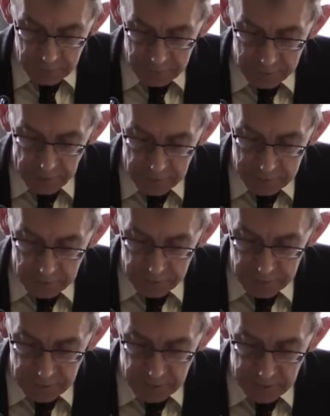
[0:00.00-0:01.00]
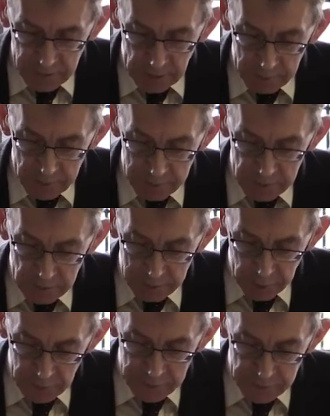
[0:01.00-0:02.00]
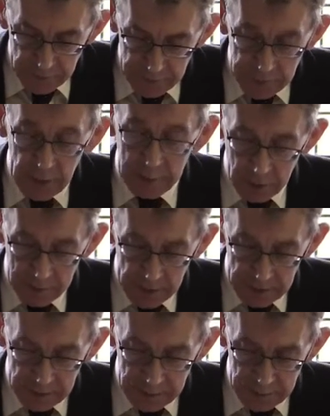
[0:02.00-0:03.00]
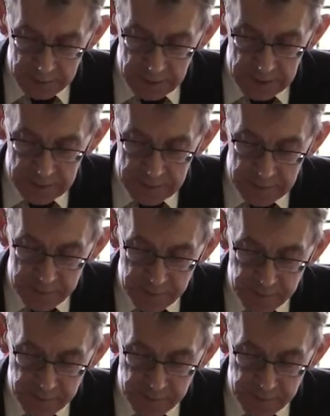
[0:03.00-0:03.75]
responsible for the establishment of borstals, among many other things.